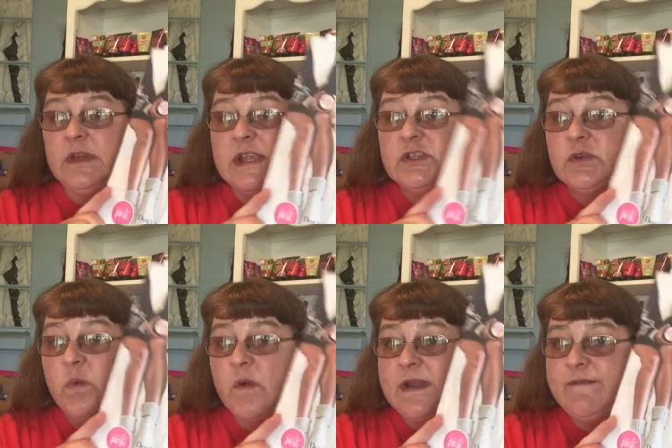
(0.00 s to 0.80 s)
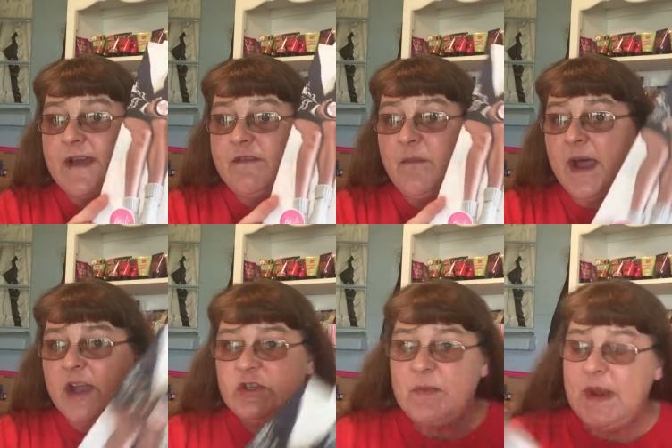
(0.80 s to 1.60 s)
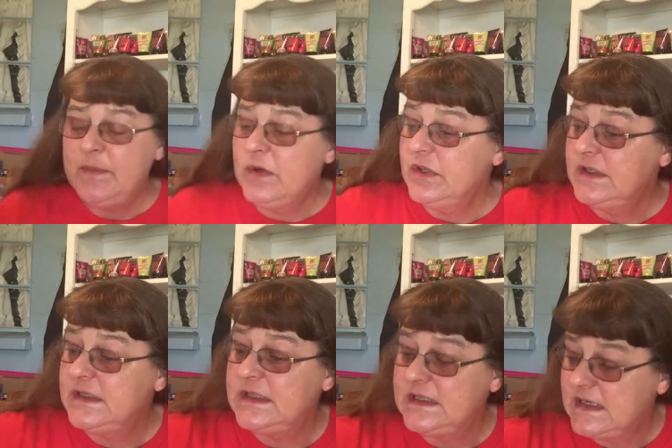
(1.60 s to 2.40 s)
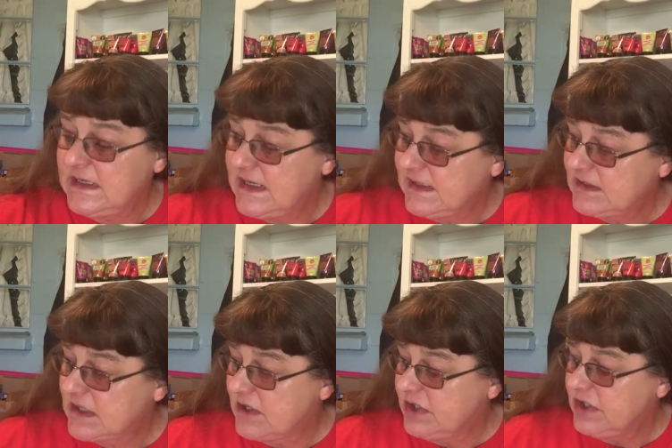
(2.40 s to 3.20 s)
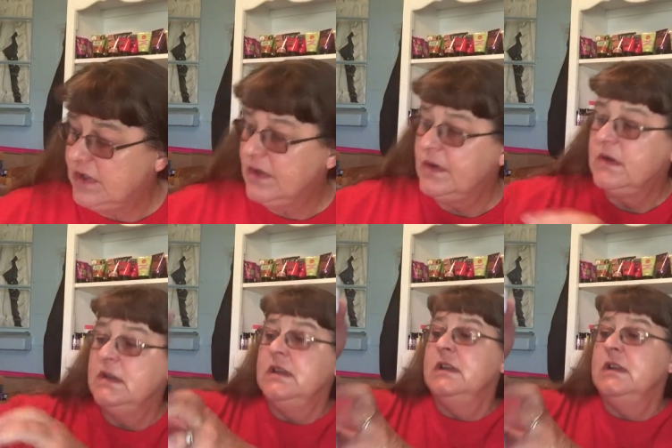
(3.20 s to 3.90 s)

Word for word: get 25 Posh Papers to kickstart you.